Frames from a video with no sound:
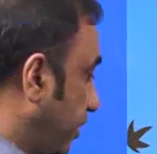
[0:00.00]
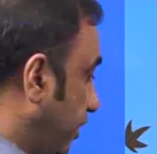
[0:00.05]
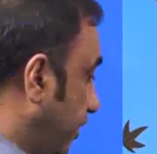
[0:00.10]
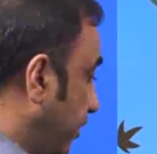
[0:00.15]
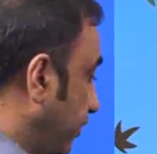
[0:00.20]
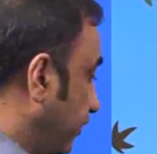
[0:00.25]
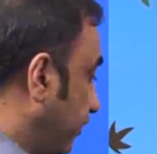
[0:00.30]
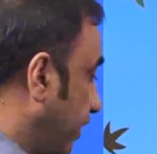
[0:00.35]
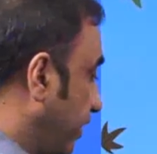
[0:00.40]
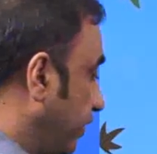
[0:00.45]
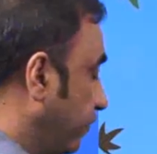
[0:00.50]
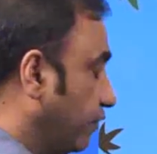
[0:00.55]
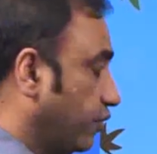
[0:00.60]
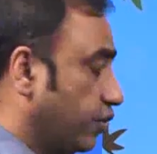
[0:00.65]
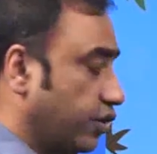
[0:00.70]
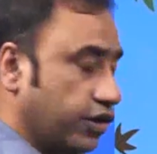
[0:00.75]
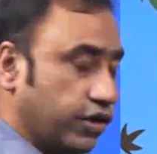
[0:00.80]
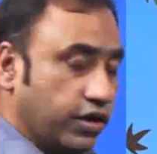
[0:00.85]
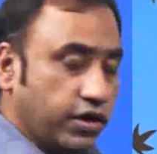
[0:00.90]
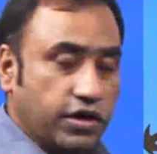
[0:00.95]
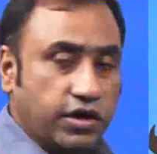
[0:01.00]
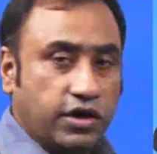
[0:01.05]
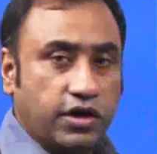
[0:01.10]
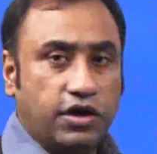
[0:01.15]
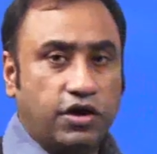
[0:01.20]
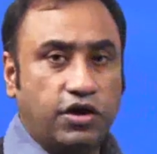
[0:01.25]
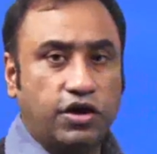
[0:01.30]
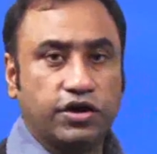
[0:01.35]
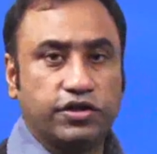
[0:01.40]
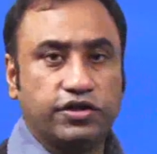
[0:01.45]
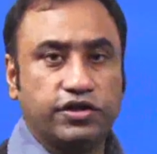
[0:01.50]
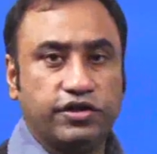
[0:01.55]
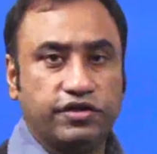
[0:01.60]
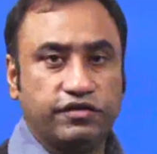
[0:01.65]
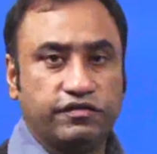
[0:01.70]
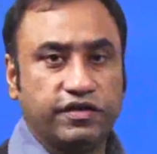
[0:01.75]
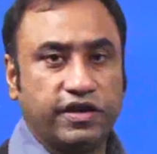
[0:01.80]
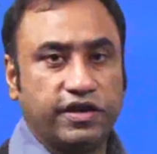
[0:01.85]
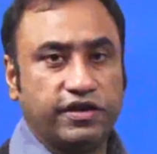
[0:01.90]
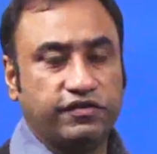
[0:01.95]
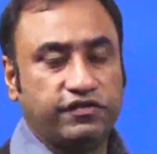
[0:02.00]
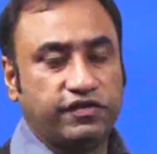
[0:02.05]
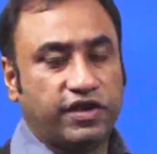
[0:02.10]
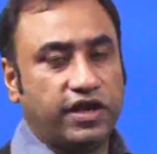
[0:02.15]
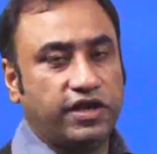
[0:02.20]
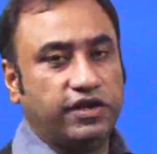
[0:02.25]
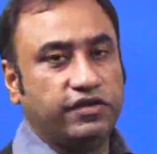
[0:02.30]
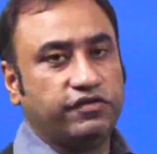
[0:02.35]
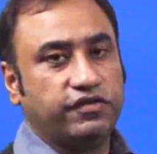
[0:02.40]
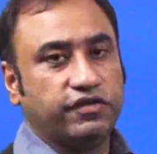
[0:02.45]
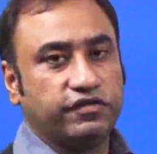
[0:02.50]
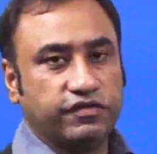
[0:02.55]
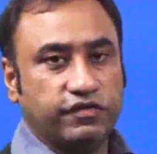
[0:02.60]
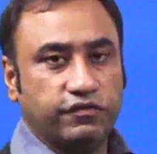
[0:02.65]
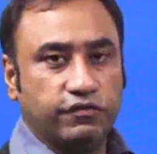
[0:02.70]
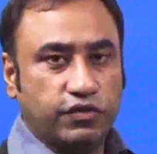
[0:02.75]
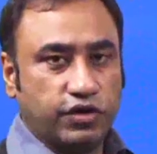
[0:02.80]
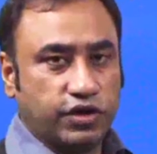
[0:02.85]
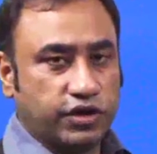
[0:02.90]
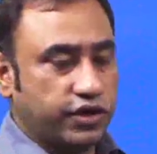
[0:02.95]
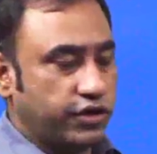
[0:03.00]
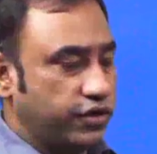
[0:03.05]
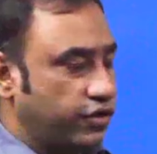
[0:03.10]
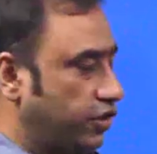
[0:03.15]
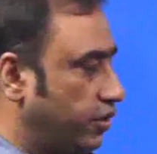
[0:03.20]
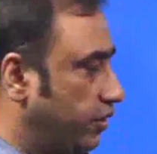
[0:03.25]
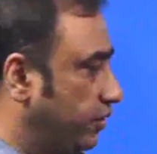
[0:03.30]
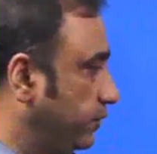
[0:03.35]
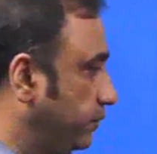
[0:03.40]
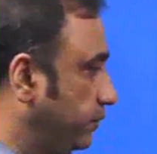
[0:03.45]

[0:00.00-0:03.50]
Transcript: design work or the design challenge doesn't work at all.